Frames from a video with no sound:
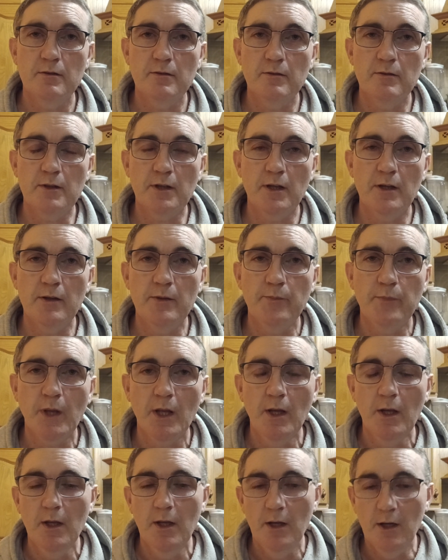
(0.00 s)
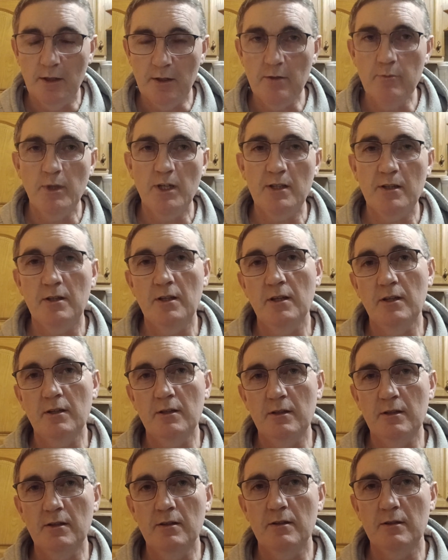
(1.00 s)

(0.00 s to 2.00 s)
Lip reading: Okay, and you might think